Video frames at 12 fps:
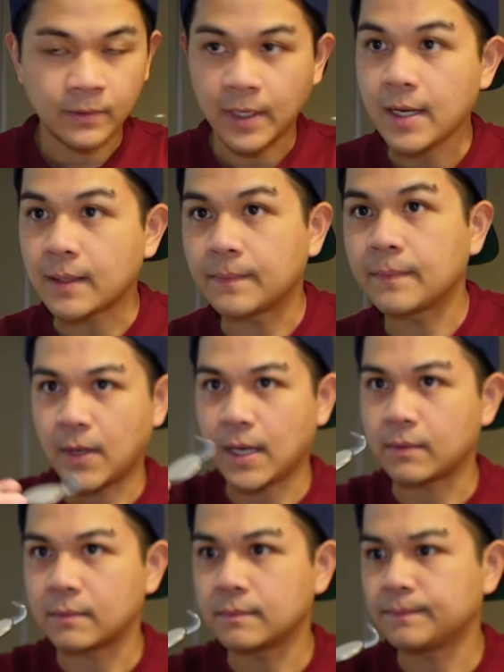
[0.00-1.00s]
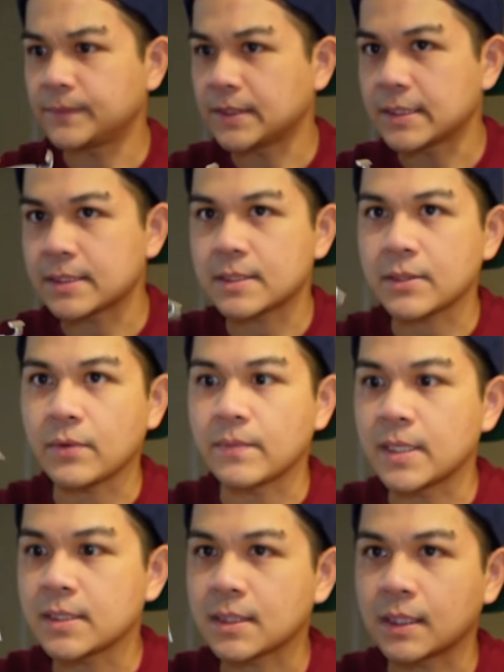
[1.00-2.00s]
Great. Wow, this is so
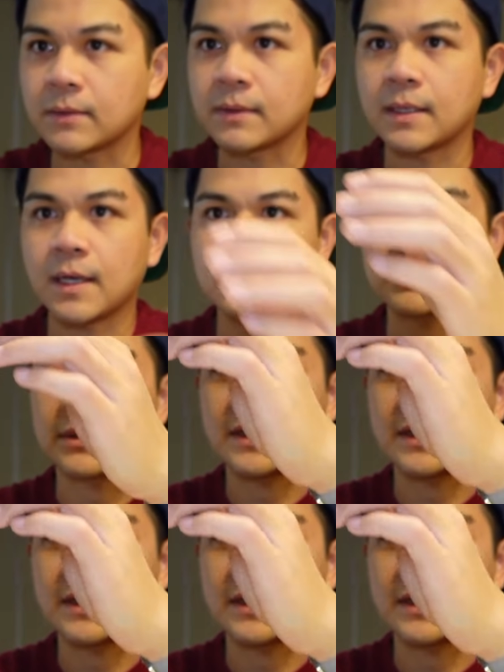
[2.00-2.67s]
amazing. I don't actually